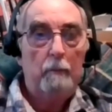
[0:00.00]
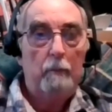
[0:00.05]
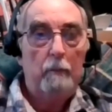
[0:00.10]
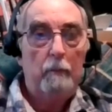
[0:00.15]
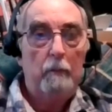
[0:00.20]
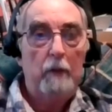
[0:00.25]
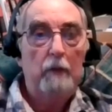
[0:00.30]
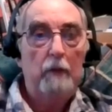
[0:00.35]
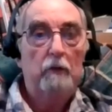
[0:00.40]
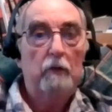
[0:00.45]

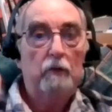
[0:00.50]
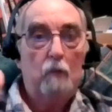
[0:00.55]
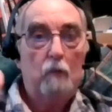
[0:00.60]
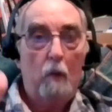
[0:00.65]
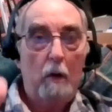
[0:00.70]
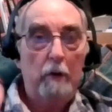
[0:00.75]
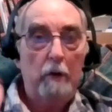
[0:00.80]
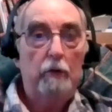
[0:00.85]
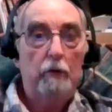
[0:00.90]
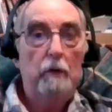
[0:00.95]
that the square root
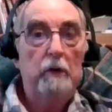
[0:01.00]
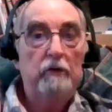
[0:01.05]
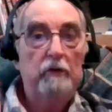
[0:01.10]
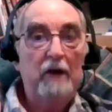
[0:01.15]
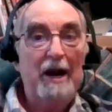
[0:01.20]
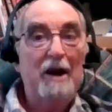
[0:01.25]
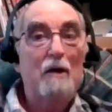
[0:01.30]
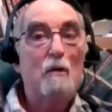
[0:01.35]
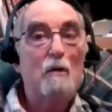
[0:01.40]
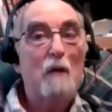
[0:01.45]
of 2 is
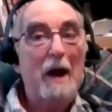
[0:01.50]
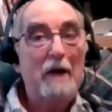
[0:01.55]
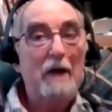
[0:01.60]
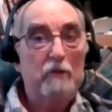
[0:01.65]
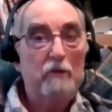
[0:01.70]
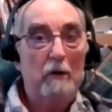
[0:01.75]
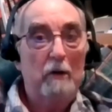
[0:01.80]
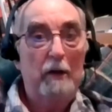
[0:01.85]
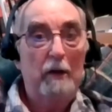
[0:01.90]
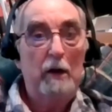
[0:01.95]

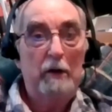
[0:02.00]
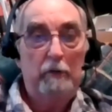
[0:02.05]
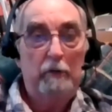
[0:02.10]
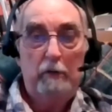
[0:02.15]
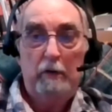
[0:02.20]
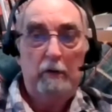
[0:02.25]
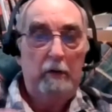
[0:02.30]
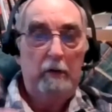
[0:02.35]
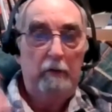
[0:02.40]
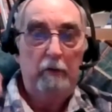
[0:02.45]
irrational.
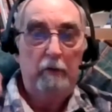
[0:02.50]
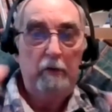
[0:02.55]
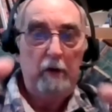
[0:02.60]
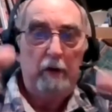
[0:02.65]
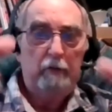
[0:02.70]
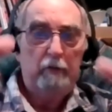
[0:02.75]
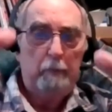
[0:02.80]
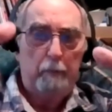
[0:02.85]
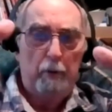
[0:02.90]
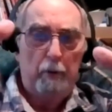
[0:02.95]

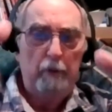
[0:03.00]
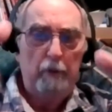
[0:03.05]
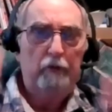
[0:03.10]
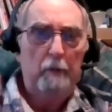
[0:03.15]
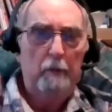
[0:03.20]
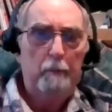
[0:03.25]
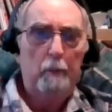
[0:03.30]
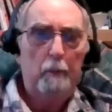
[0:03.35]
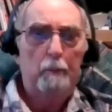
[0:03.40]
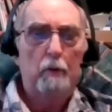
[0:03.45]
It's a pretty
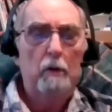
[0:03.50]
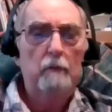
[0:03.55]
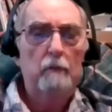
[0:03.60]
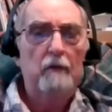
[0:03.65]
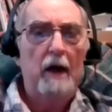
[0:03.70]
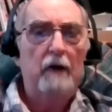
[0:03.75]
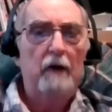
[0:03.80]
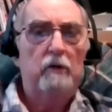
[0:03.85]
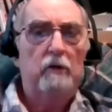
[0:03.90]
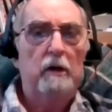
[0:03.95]
simple proof,
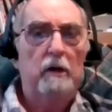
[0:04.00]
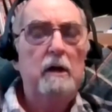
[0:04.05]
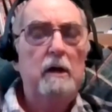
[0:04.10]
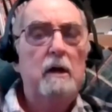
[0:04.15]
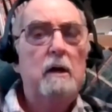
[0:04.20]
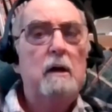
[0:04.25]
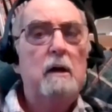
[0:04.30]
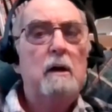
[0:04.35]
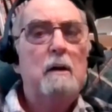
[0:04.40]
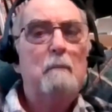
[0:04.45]
actually.
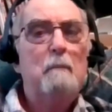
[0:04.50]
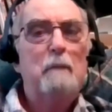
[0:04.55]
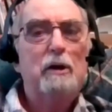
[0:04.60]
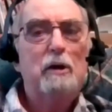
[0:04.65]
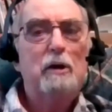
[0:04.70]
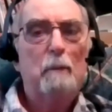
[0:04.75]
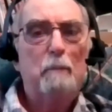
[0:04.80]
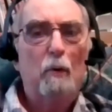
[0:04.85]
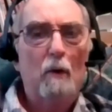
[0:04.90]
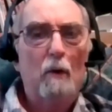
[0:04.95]
But
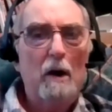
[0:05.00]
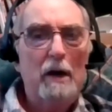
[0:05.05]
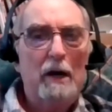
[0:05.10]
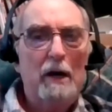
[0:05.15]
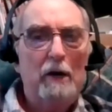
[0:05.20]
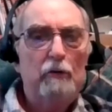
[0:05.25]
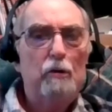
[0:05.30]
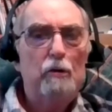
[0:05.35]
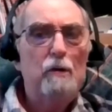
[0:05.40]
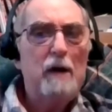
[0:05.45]
the point
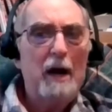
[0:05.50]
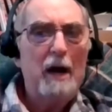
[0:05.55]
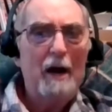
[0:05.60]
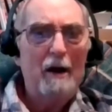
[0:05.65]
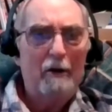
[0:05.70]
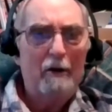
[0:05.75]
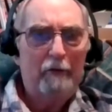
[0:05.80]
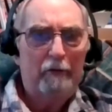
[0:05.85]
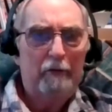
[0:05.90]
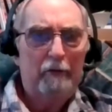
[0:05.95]
is, who
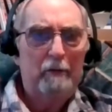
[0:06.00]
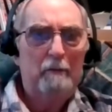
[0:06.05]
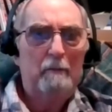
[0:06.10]
cares?